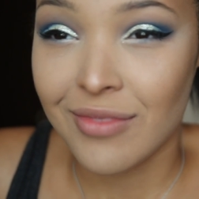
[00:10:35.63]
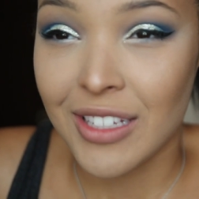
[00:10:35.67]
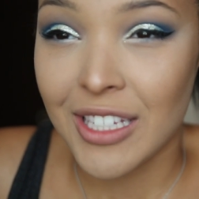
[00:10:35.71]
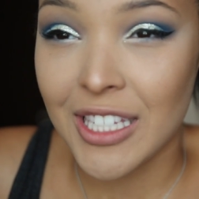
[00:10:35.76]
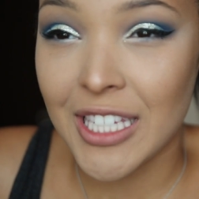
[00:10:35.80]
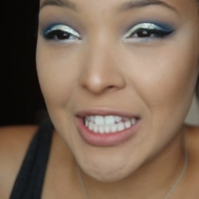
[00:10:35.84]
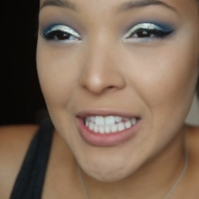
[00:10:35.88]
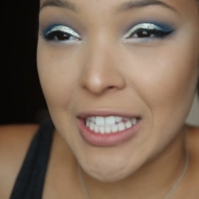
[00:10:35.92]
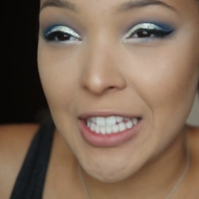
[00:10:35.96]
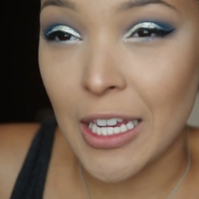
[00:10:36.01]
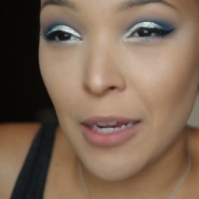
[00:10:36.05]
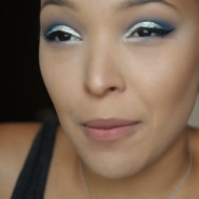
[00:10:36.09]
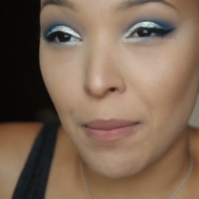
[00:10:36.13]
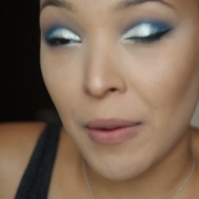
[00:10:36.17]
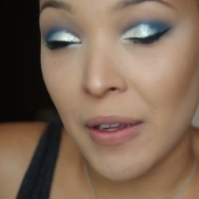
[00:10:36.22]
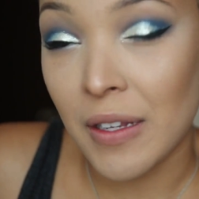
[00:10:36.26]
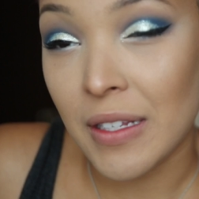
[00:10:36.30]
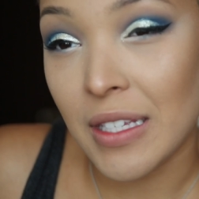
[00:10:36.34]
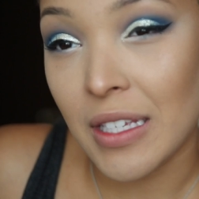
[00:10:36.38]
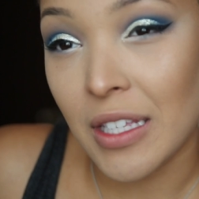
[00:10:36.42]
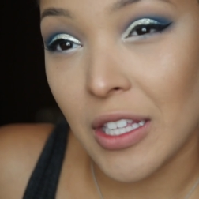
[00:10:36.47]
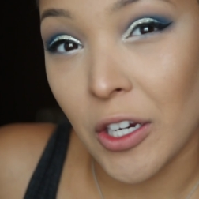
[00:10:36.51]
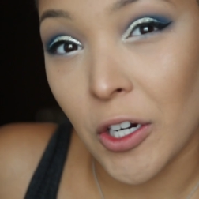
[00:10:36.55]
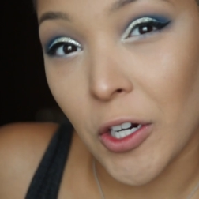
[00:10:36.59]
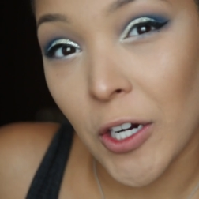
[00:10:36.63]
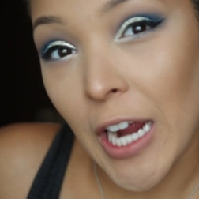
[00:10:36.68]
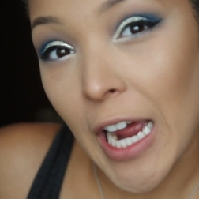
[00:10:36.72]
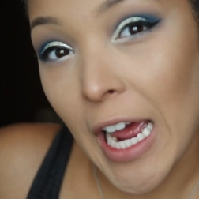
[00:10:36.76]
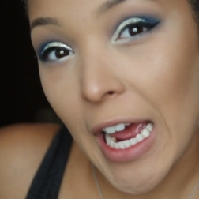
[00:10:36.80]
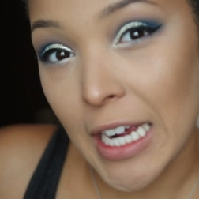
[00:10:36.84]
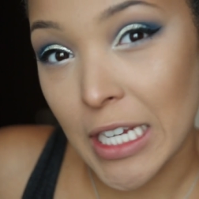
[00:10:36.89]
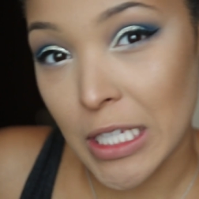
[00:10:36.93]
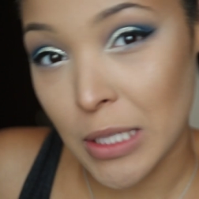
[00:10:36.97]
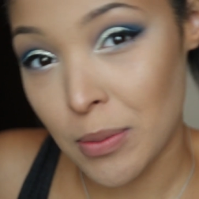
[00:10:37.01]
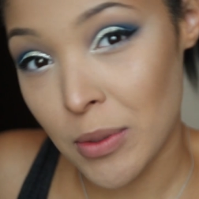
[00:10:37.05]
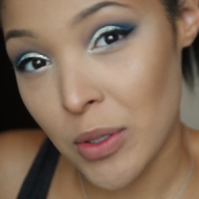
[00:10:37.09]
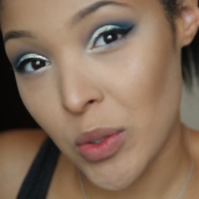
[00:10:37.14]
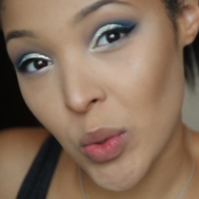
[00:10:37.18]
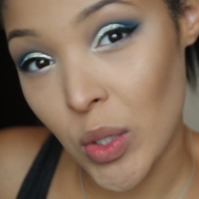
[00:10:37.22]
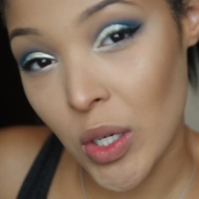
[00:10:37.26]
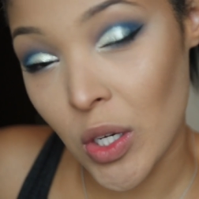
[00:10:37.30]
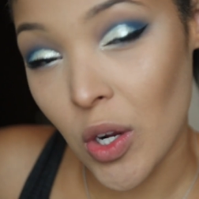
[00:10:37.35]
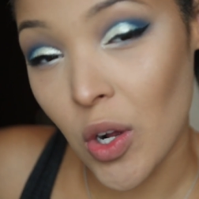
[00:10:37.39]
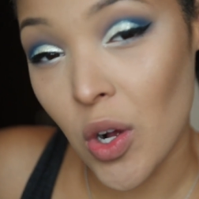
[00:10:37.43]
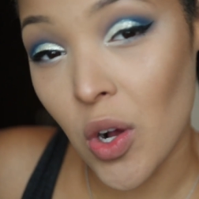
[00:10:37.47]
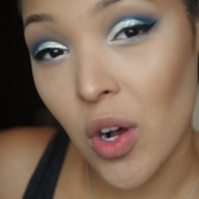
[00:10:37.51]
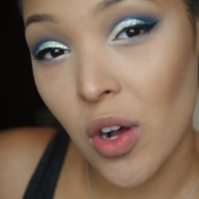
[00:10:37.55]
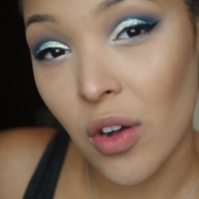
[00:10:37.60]
seep into the cracks
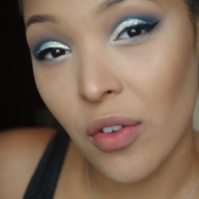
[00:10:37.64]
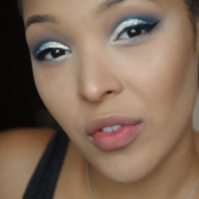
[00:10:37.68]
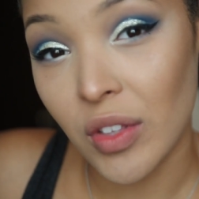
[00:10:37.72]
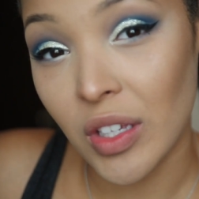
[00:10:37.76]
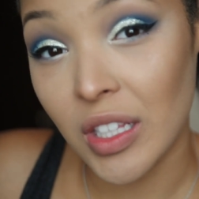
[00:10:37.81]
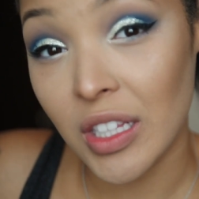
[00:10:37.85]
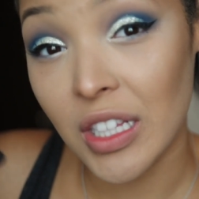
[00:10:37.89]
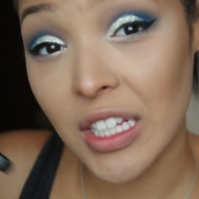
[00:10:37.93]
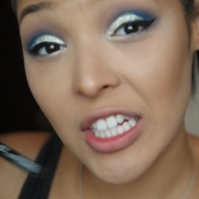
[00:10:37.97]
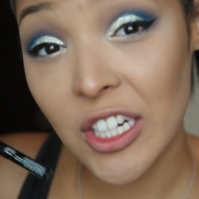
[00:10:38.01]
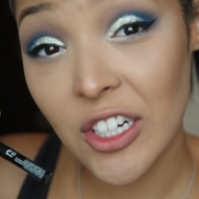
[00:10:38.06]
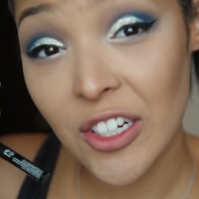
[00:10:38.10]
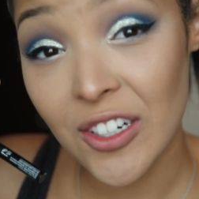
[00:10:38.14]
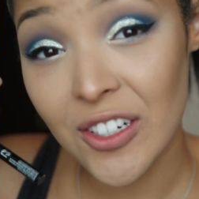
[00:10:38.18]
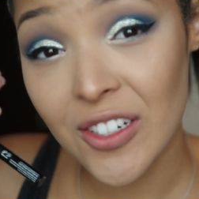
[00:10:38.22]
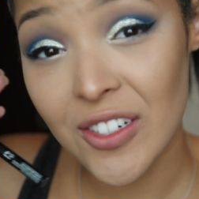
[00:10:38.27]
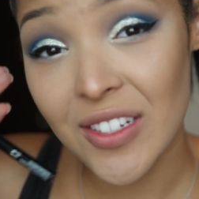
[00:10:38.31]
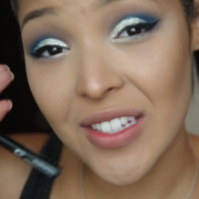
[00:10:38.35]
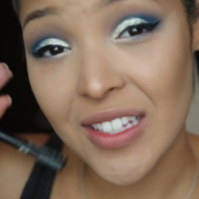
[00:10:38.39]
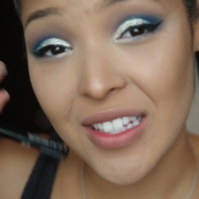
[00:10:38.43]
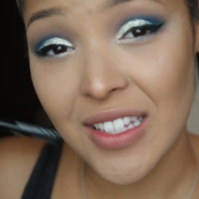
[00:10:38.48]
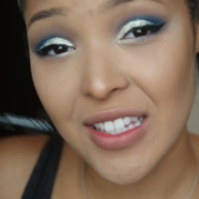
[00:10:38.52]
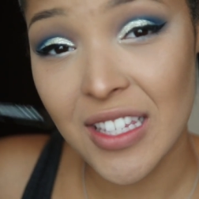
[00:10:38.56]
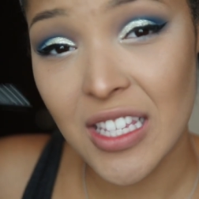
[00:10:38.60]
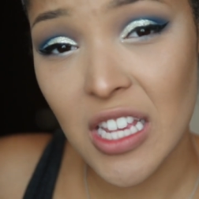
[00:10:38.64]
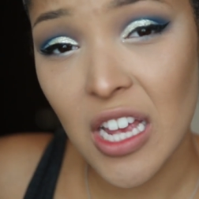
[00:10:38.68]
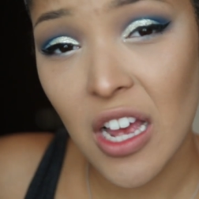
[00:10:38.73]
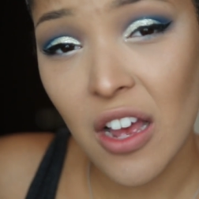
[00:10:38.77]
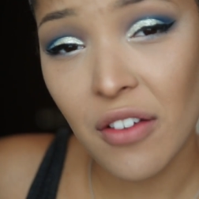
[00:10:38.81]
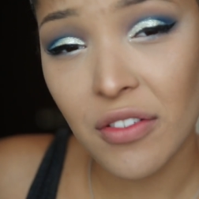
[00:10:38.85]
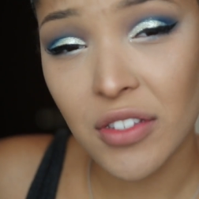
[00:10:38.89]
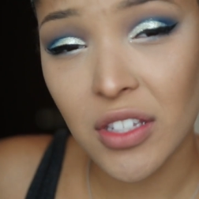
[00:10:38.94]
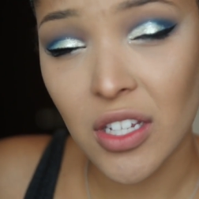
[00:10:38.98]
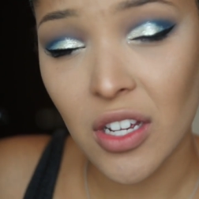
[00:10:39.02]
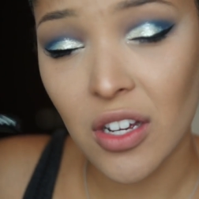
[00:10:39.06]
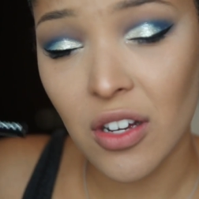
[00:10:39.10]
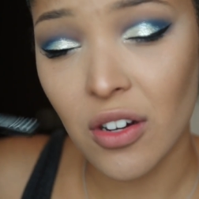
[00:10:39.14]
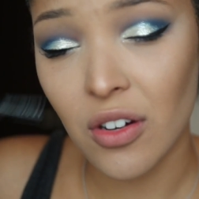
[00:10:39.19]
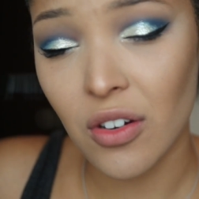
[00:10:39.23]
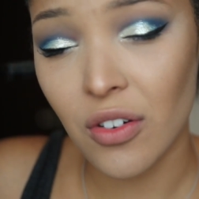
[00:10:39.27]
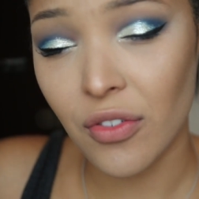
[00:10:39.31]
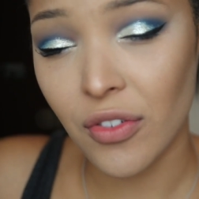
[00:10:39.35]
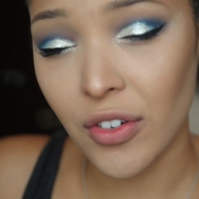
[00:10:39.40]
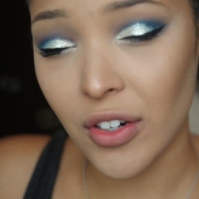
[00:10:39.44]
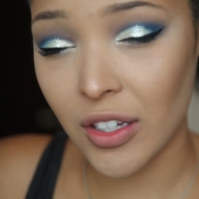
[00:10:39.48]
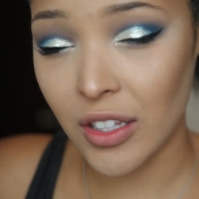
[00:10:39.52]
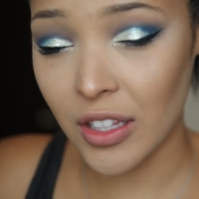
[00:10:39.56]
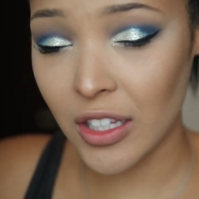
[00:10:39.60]
between all of the glitters and stuff. So
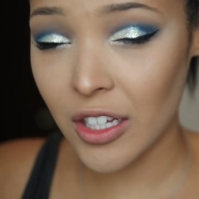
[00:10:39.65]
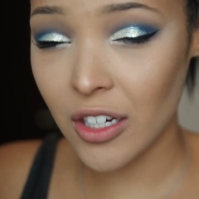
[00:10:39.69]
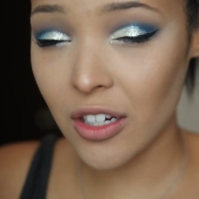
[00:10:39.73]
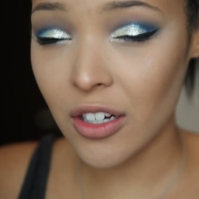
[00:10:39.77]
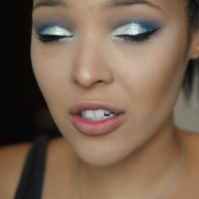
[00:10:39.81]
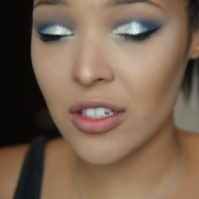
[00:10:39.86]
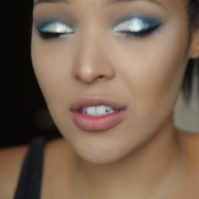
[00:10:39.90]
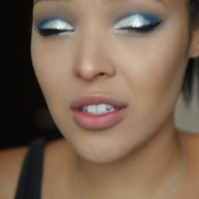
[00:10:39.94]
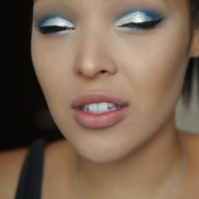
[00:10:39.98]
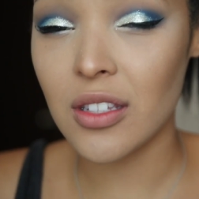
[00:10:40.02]
for glitter